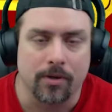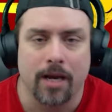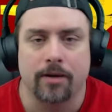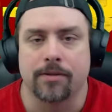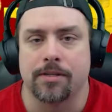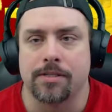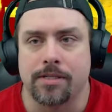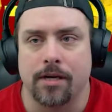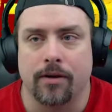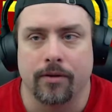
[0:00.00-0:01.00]
characters
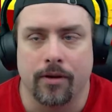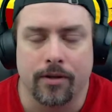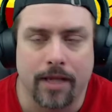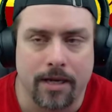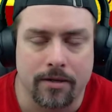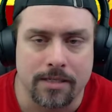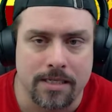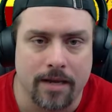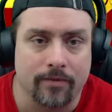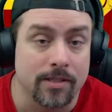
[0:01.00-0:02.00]
and all that good
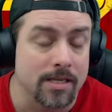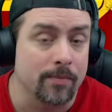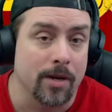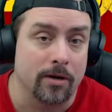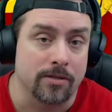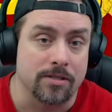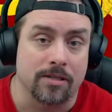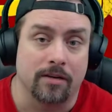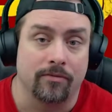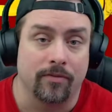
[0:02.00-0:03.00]
stuff, and some characters
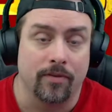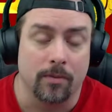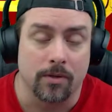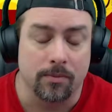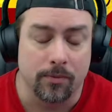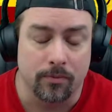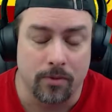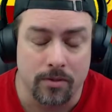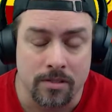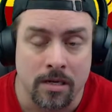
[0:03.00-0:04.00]
can fulfill multiple
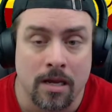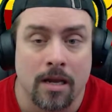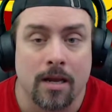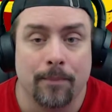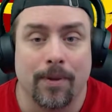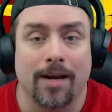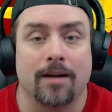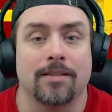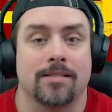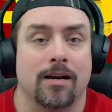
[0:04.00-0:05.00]
roles, but
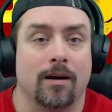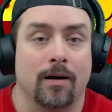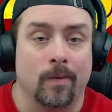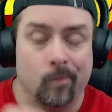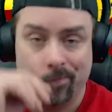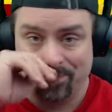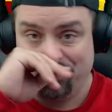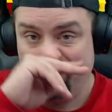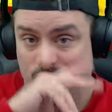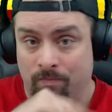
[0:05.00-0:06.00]
odds are,
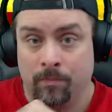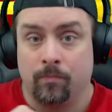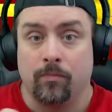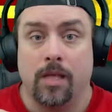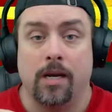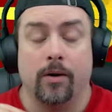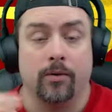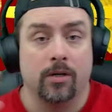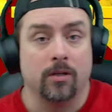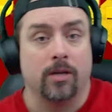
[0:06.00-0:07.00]

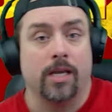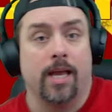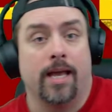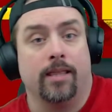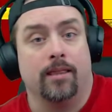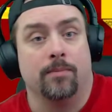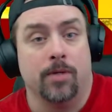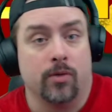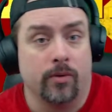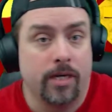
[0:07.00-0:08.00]
you're looking at the
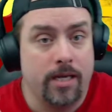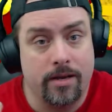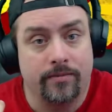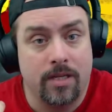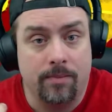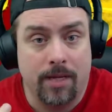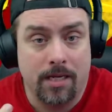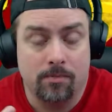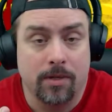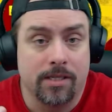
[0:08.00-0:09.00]
majority of
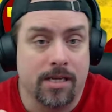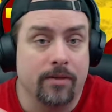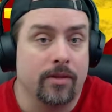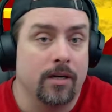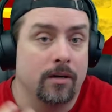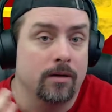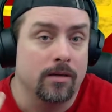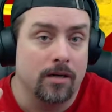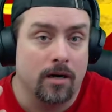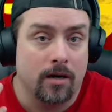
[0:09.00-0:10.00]
DPS players out there
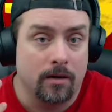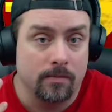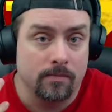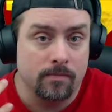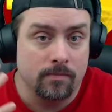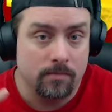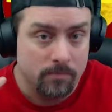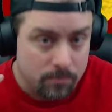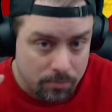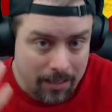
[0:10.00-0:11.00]
are
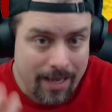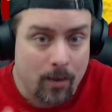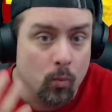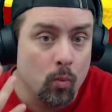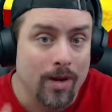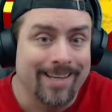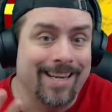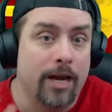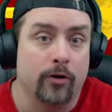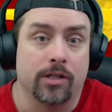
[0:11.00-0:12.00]
playing one
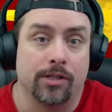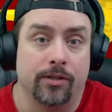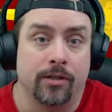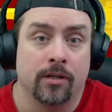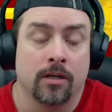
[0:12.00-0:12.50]
character